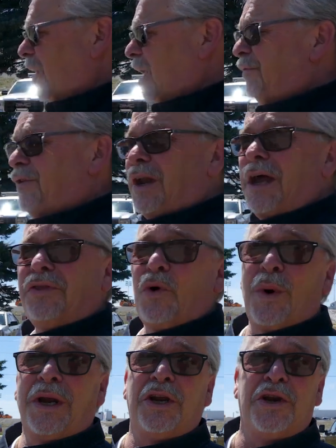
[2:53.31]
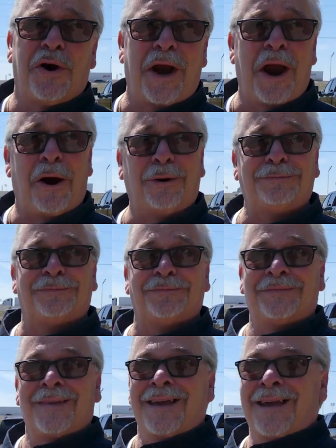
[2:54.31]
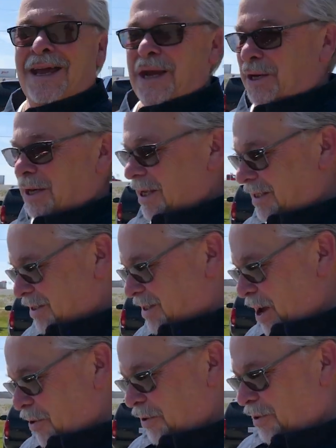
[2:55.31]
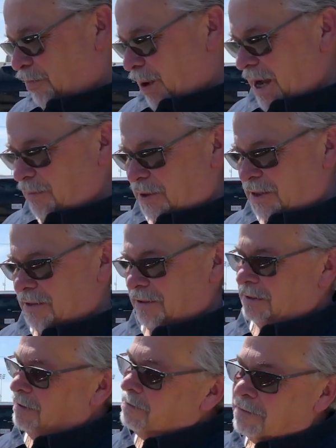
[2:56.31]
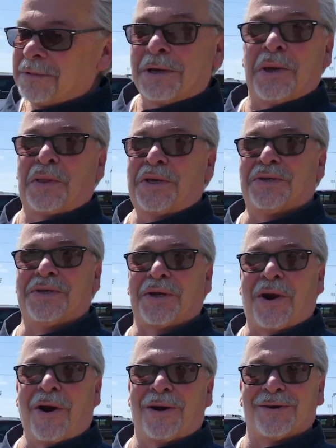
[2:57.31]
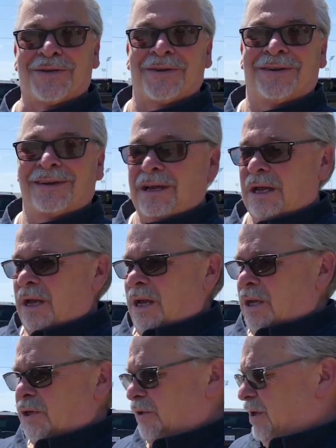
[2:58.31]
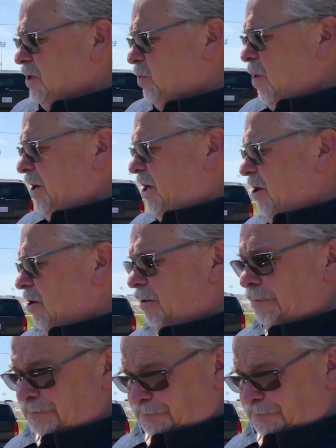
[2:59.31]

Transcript: if you like the wind in your hair and you like the sound of the pipes, these are the cars. So this one here,